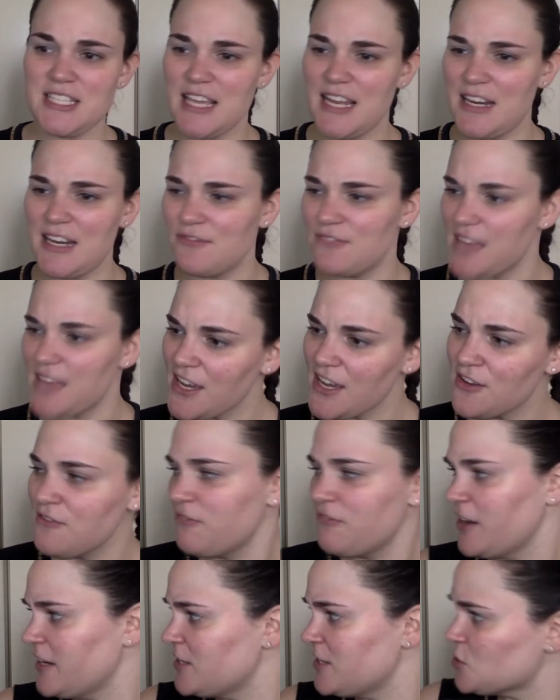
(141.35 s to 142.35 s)
and if that could
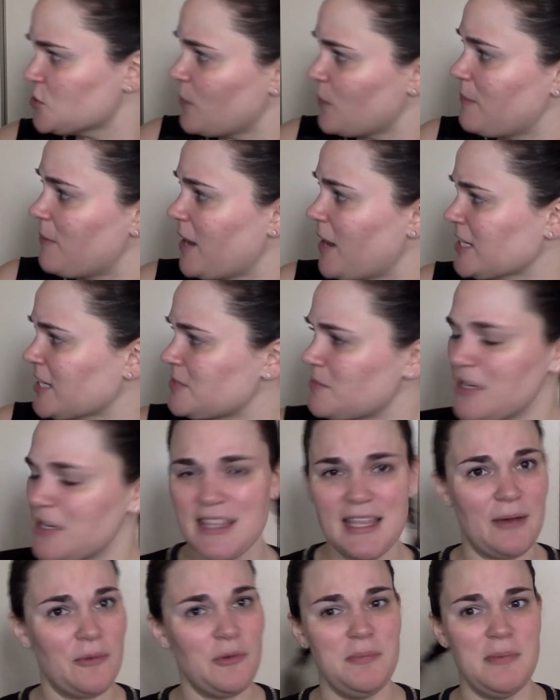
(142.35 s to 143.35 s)
find its way back to me,
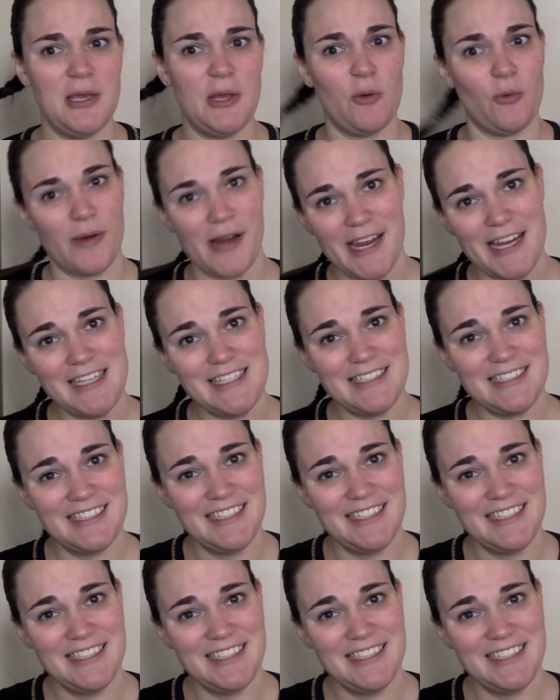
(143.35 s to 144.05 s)
that would be great.